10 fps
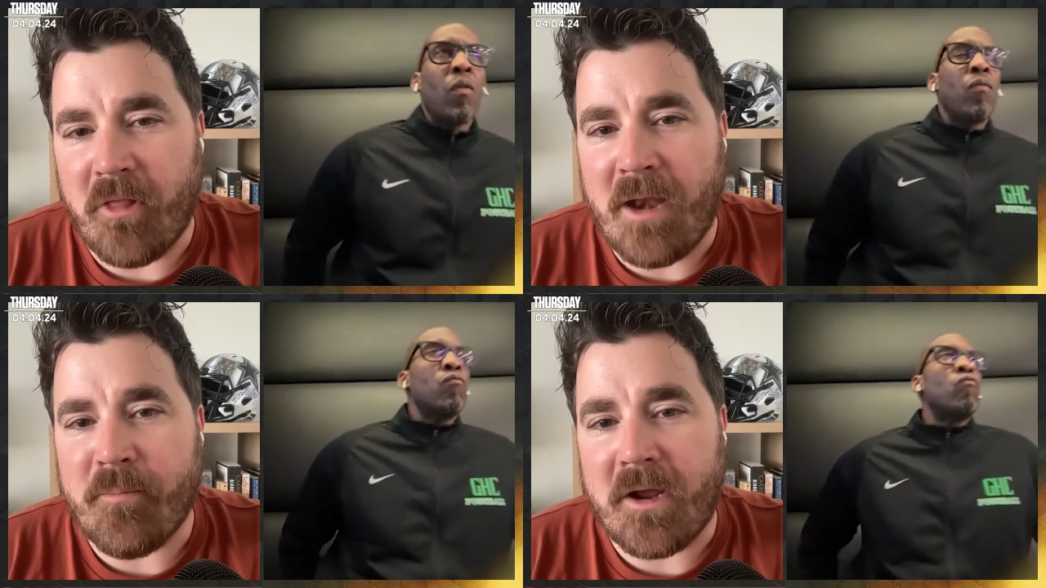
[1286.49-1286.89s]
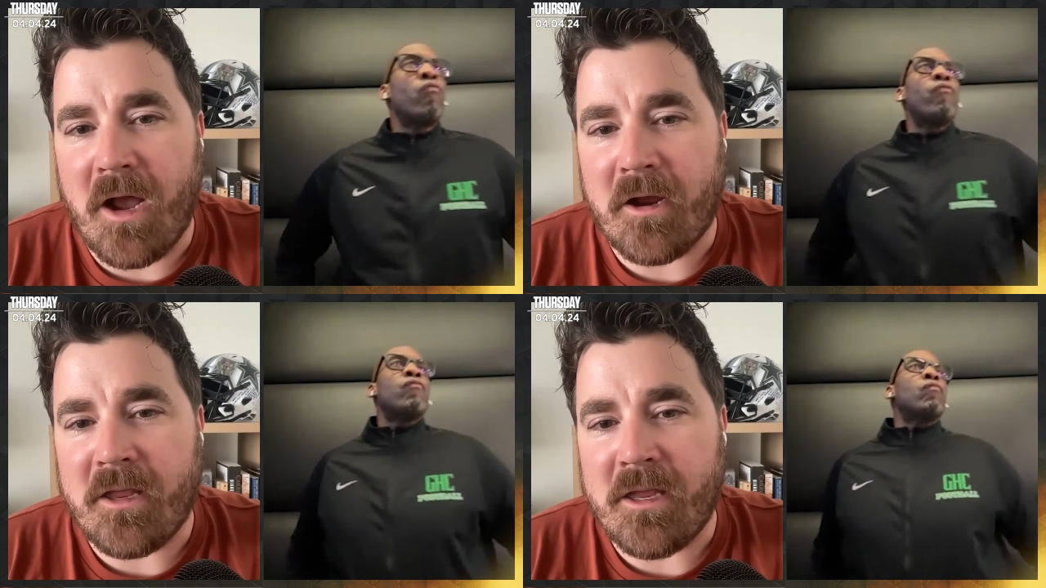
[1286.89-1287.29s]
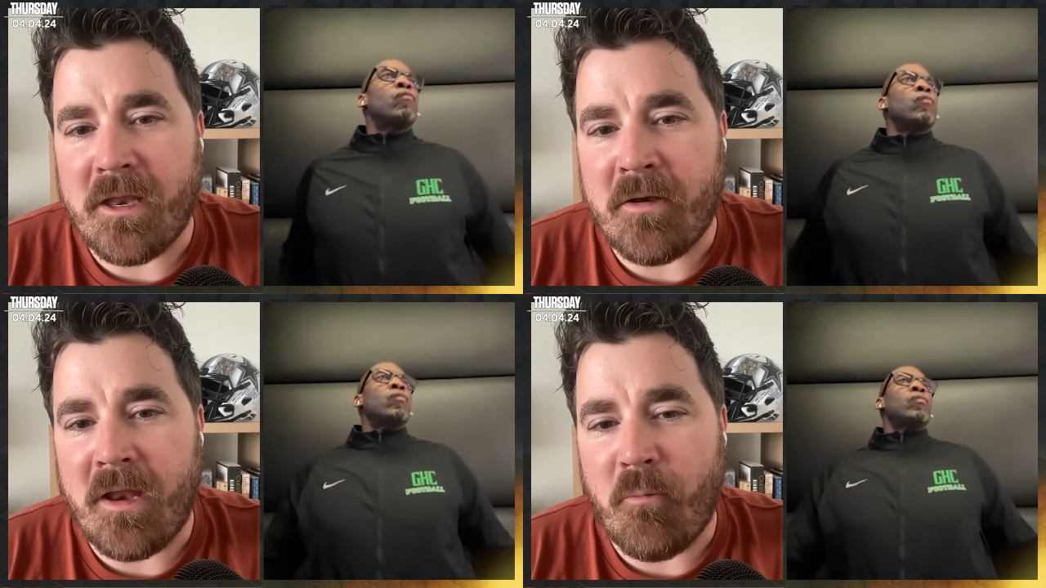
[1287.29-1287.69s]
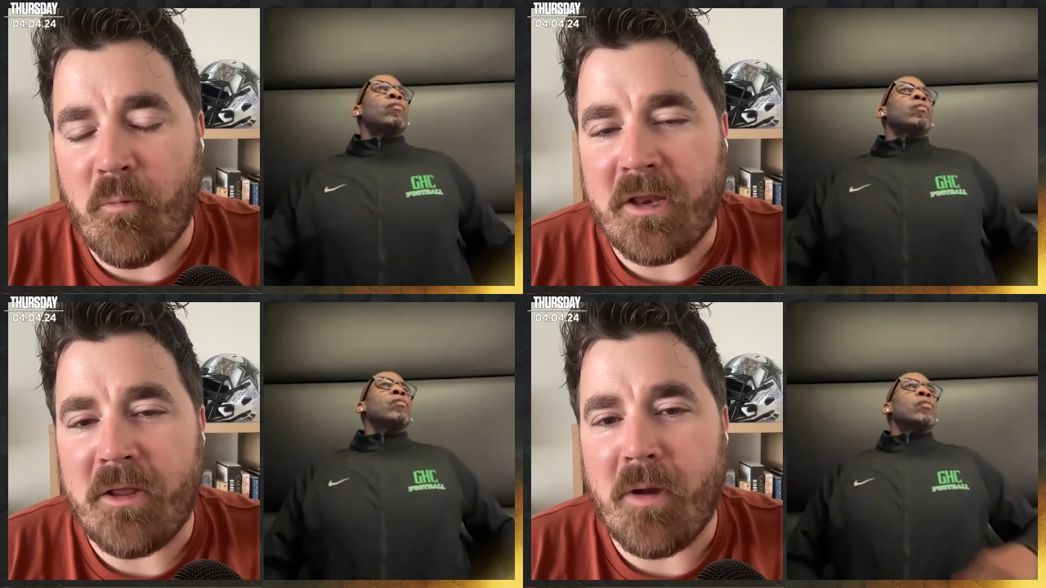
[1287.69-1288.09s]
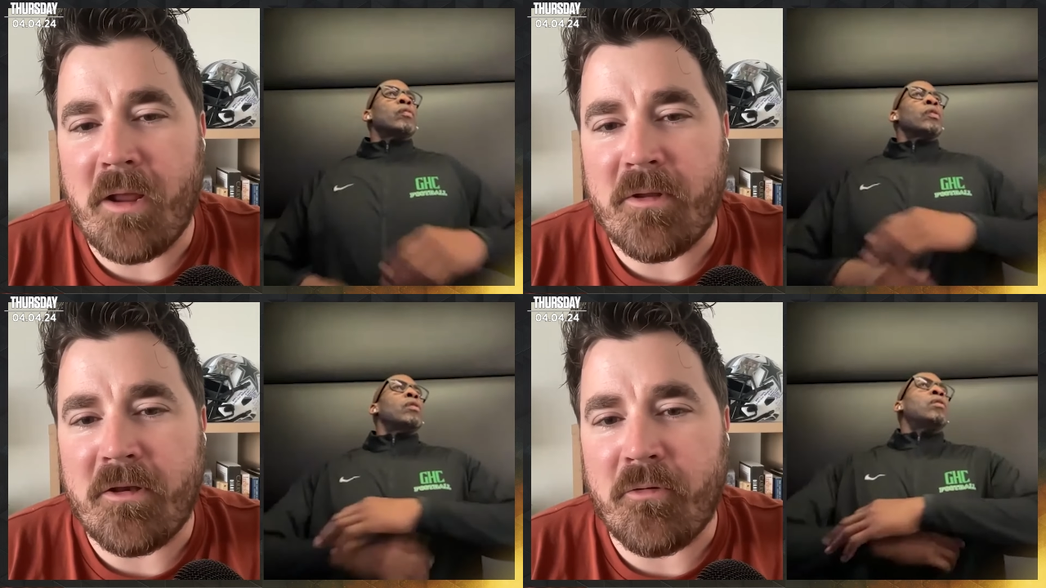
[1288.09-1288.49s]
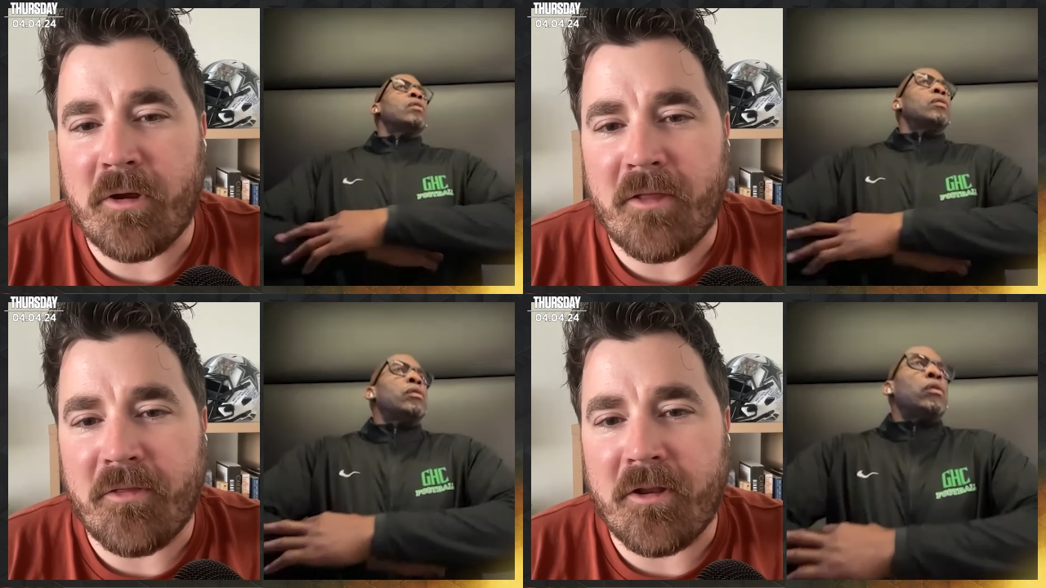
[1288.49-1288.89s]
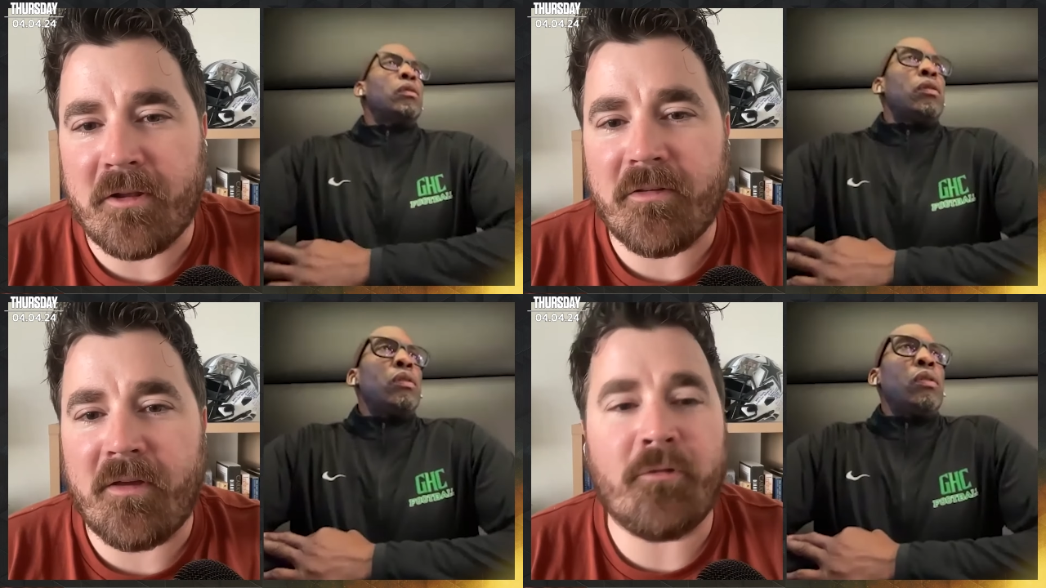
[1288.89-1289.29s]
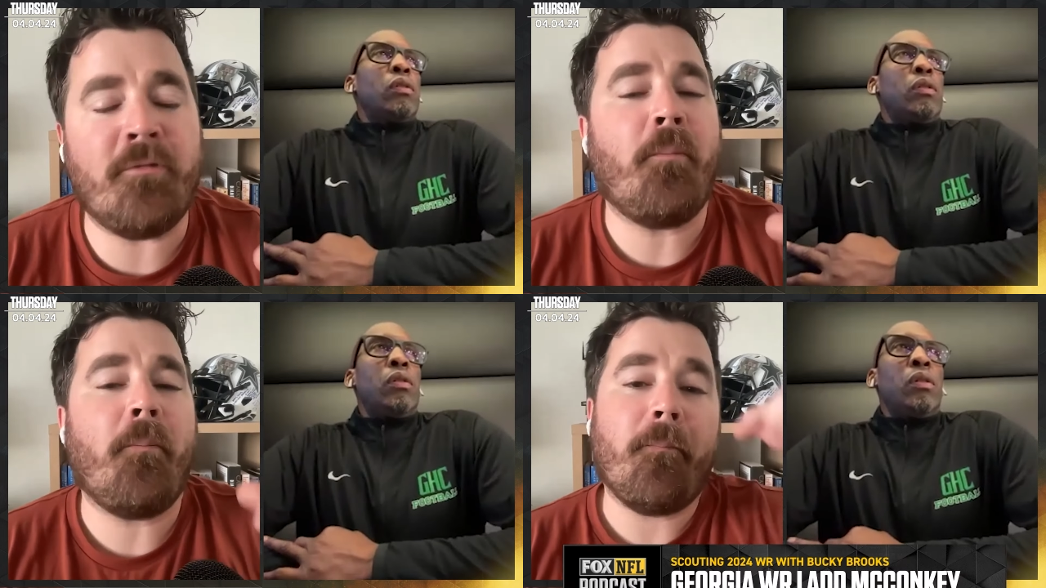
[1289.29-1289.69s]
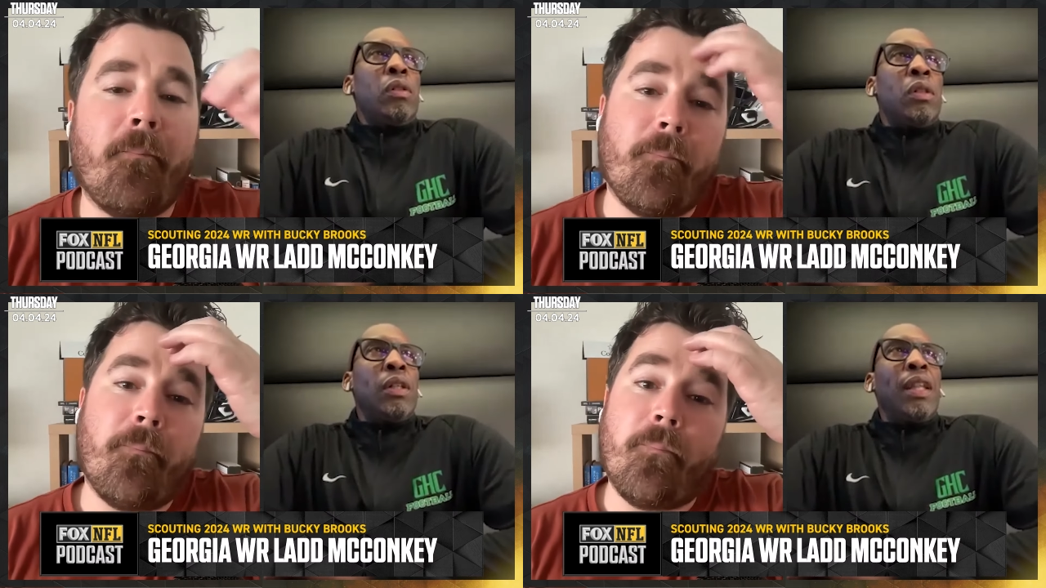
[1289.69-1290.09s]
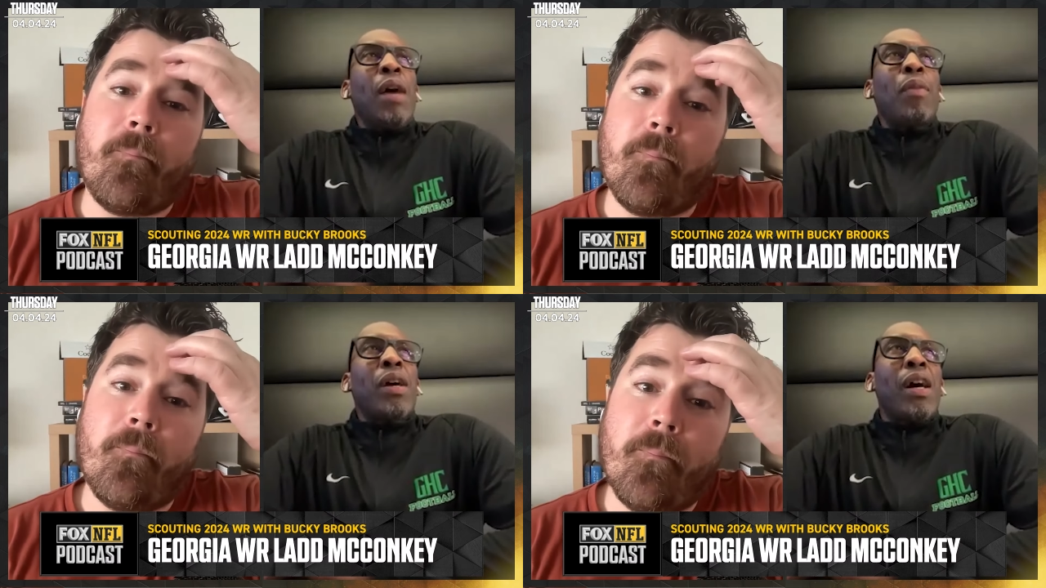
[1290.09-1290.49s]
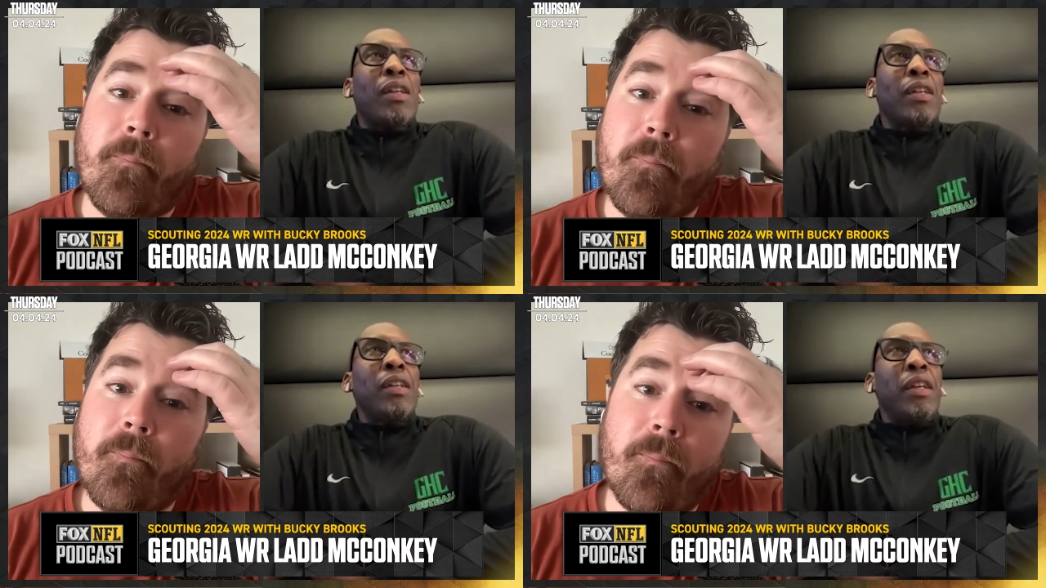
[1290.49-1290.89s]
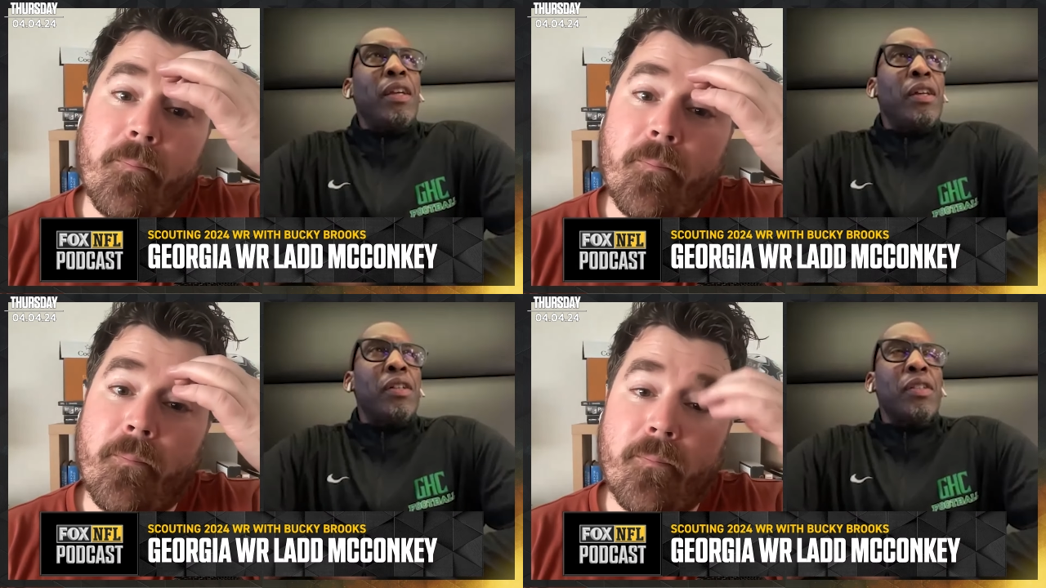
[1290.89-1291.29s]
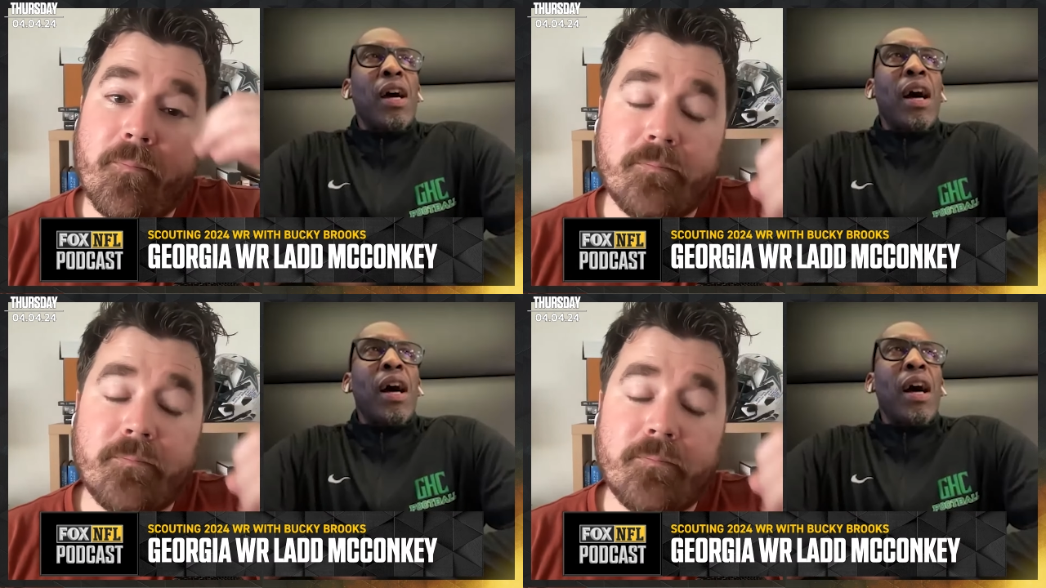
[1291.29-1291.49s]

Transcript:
Speaker 1: Ladd McConkey and what he might be doing at the next level?
Speaker 2: Ladd McConkey is